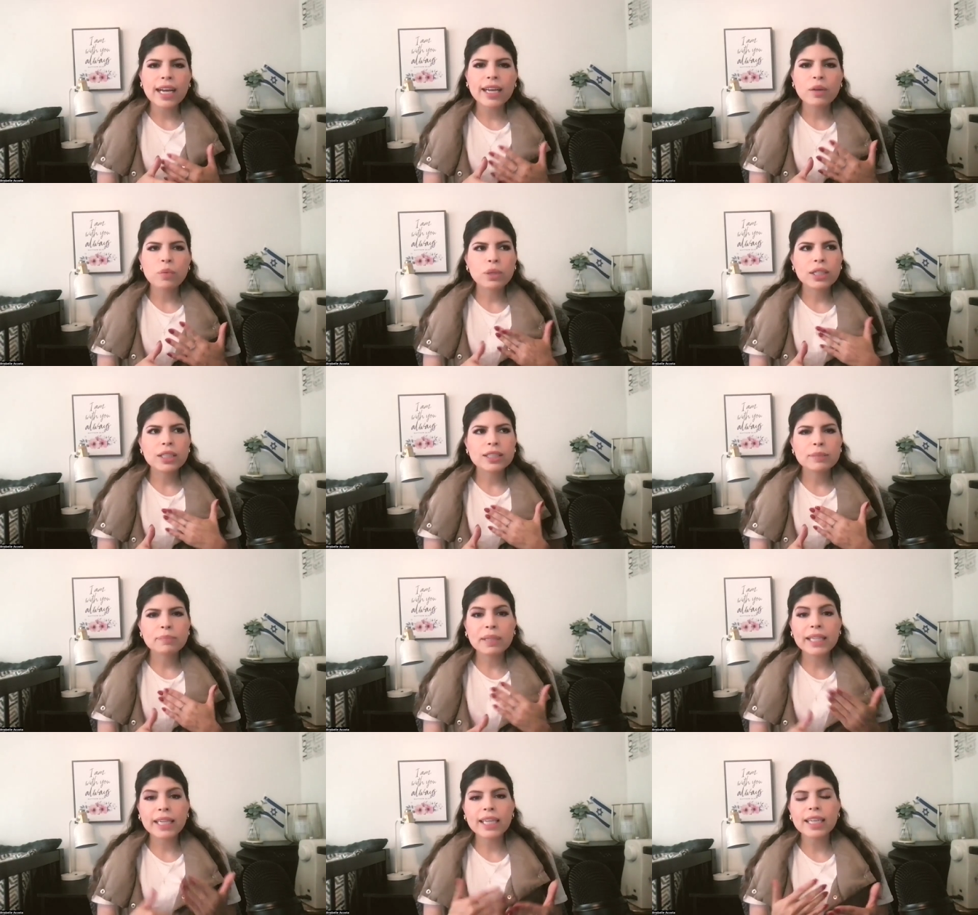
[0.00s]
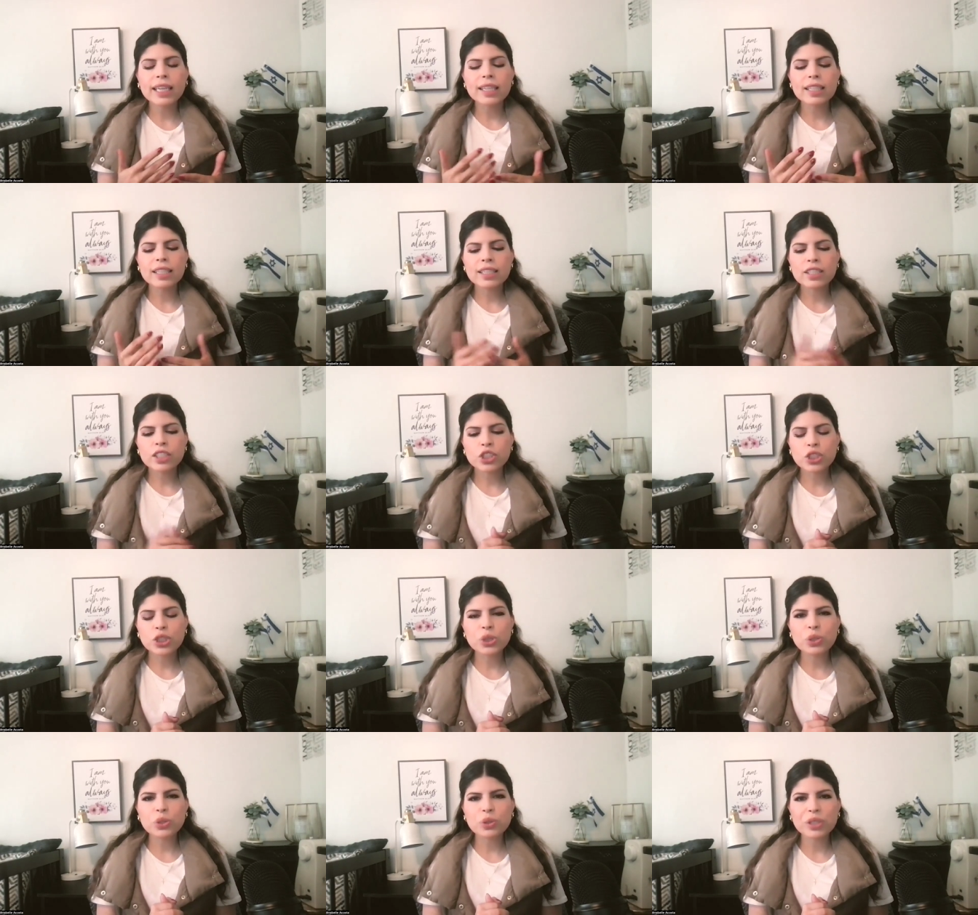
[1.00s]
I was beginning
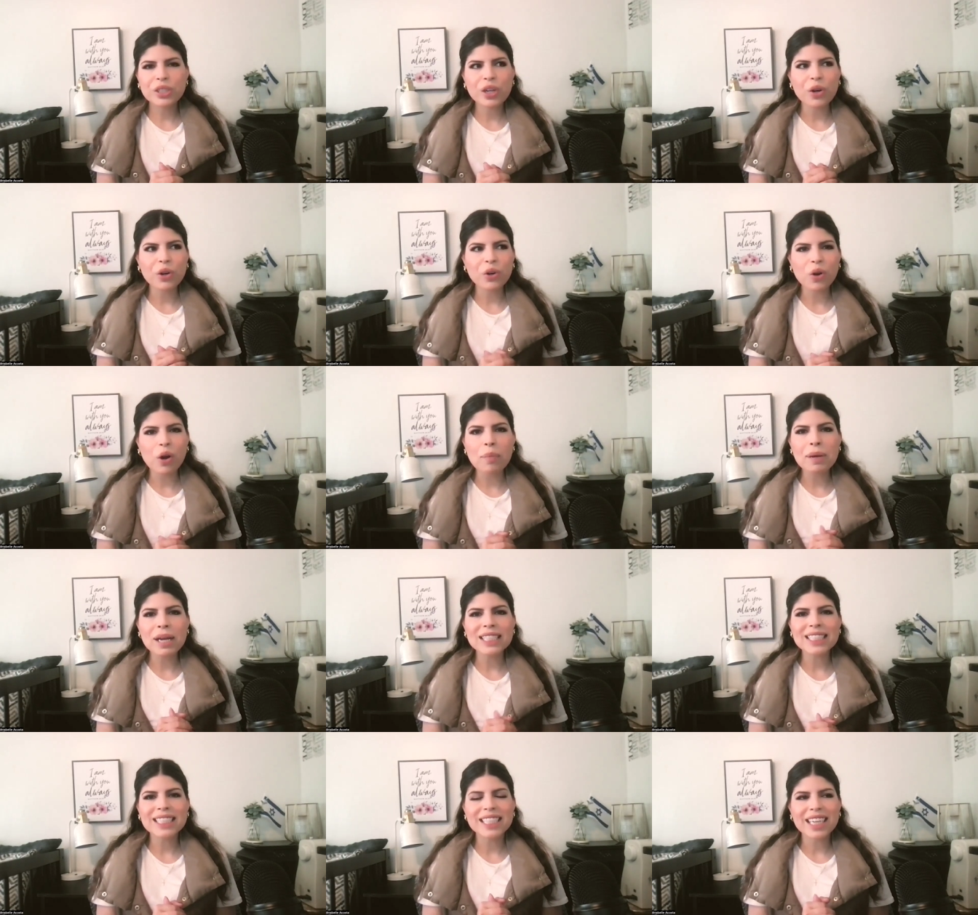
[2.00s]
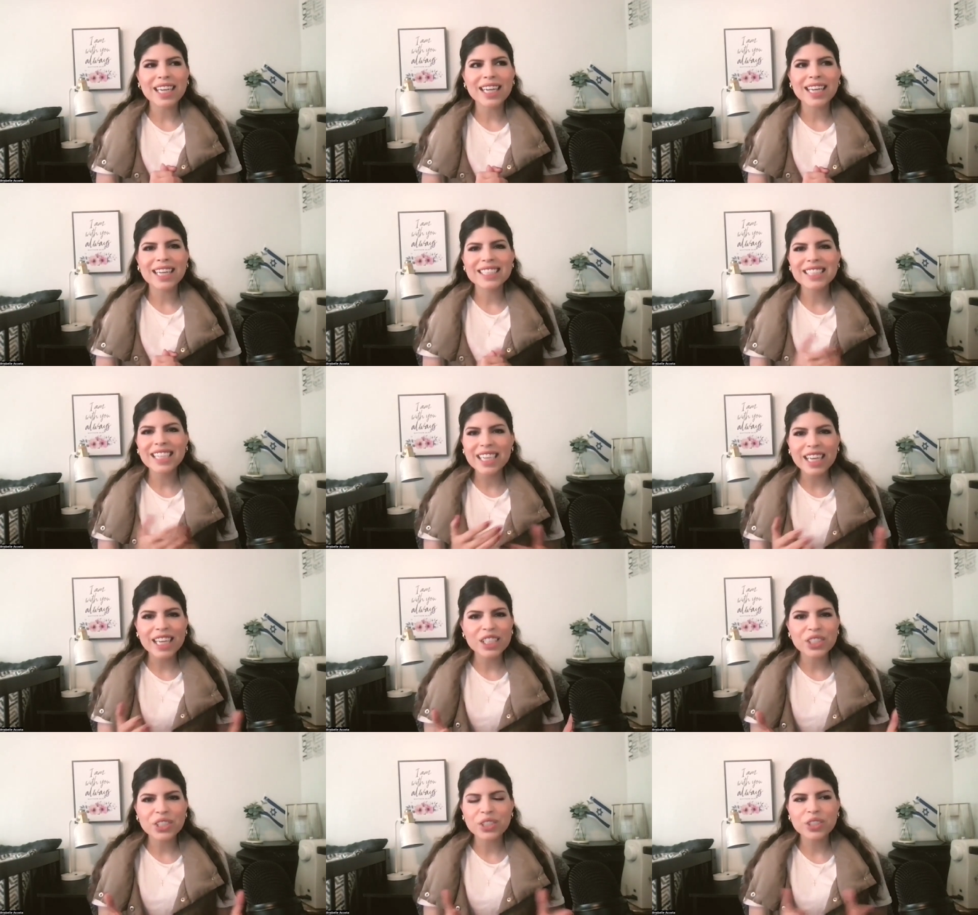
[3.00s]
to, you know, grow up as a
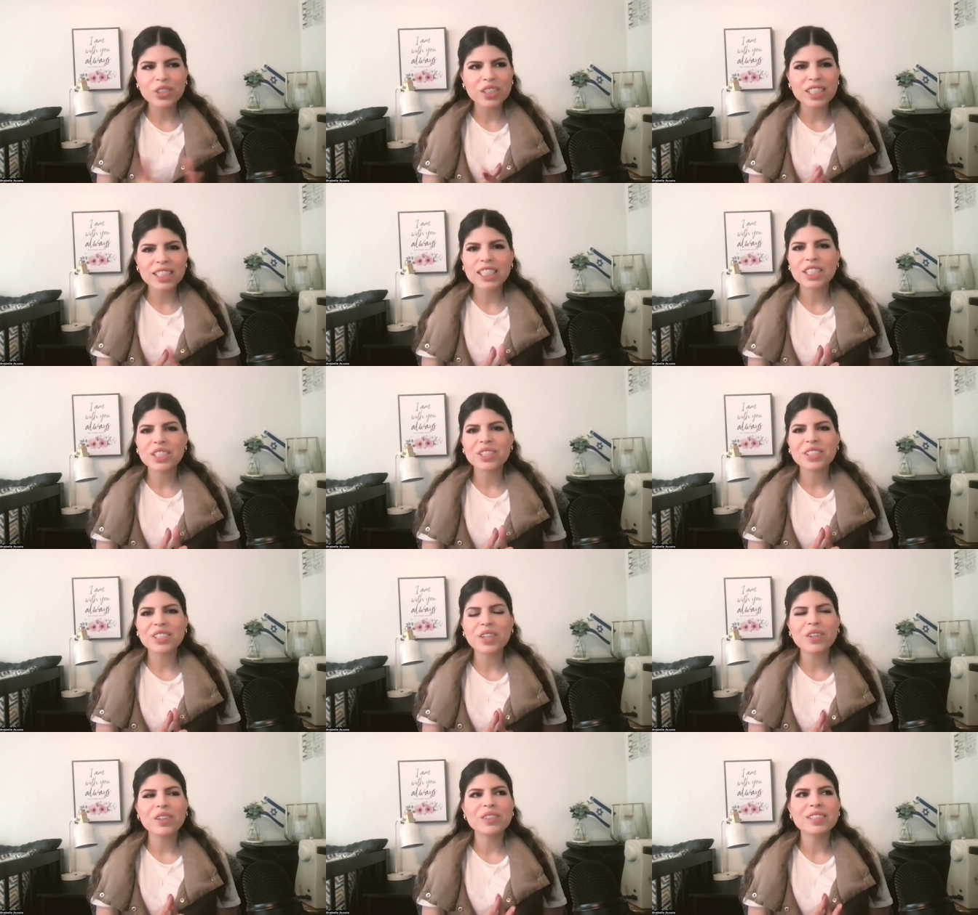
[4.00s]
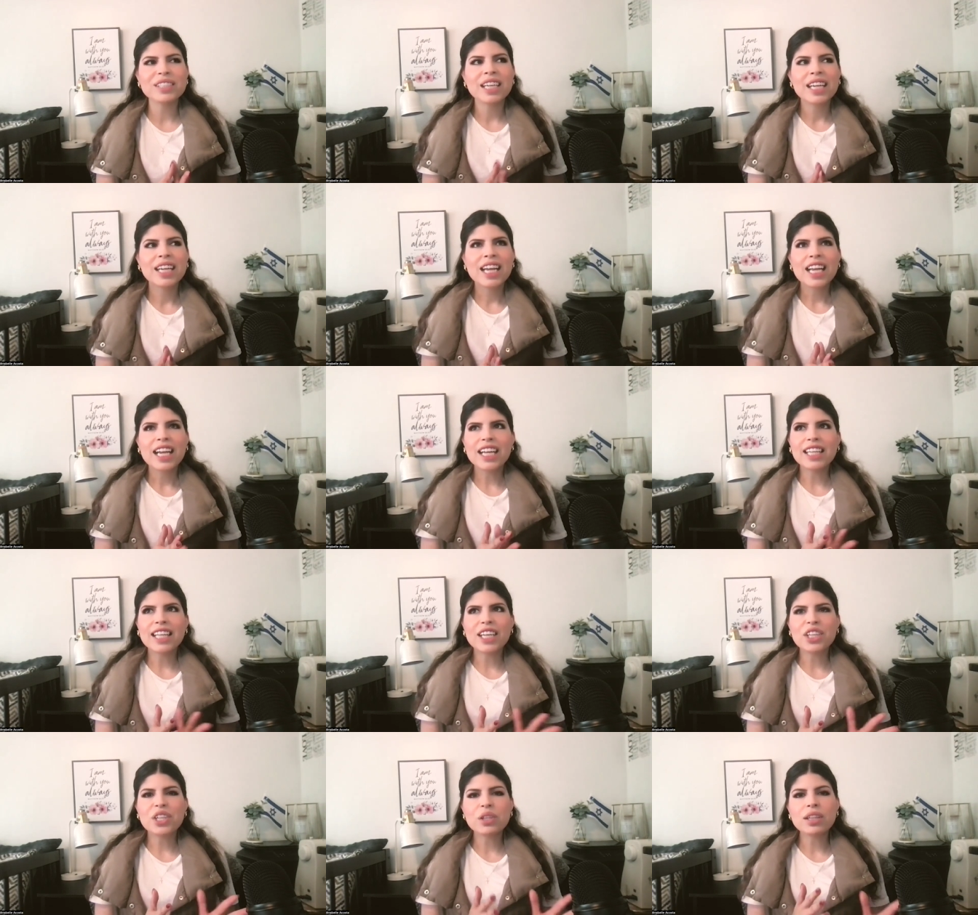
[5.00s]
teenager, 13 years old, and
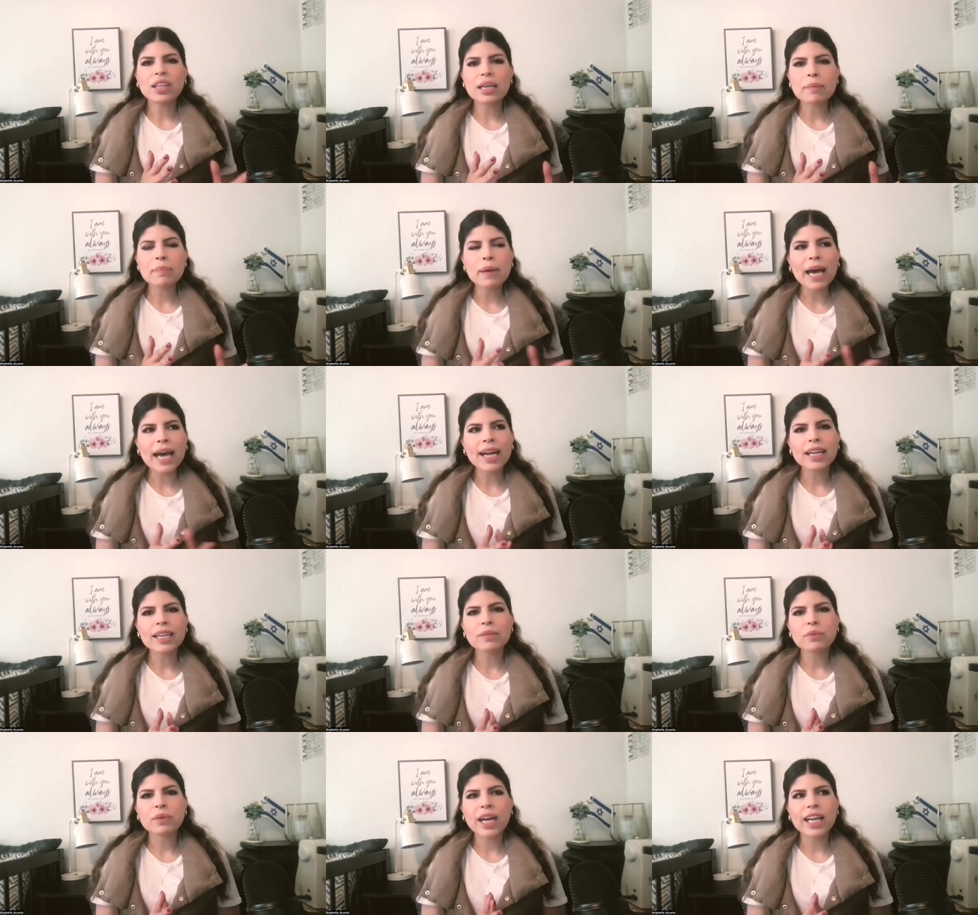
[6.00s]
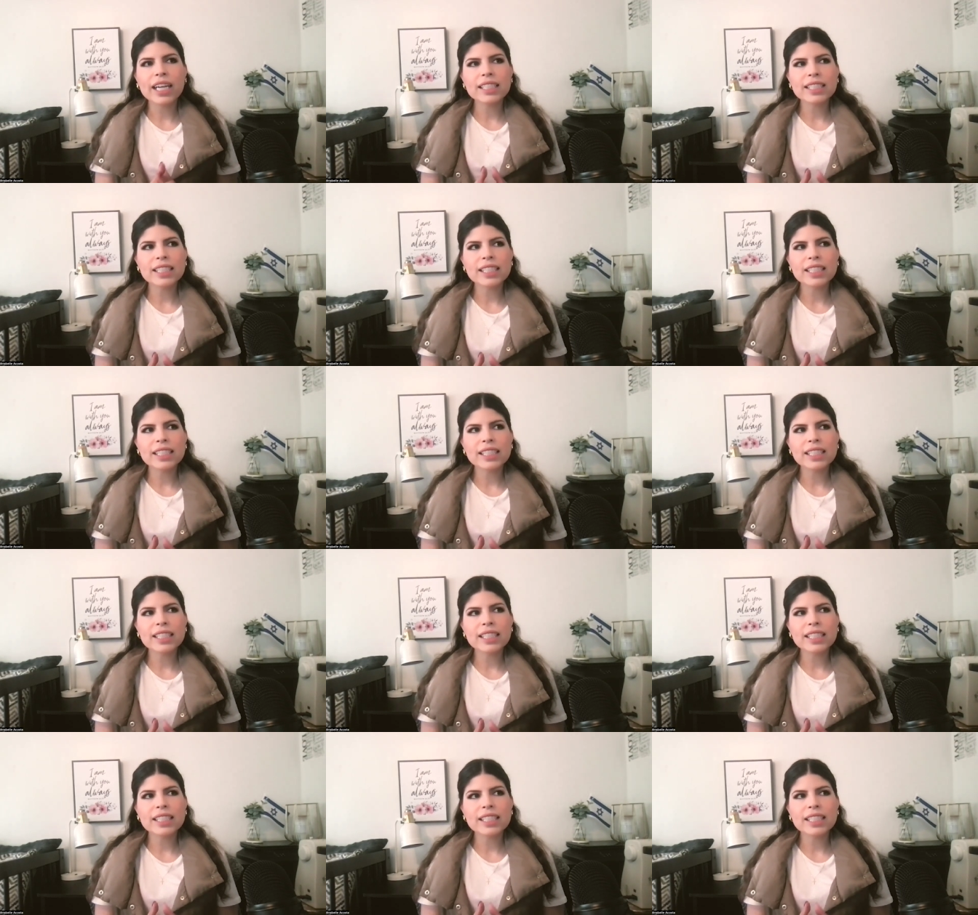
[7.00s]
then you look back, right?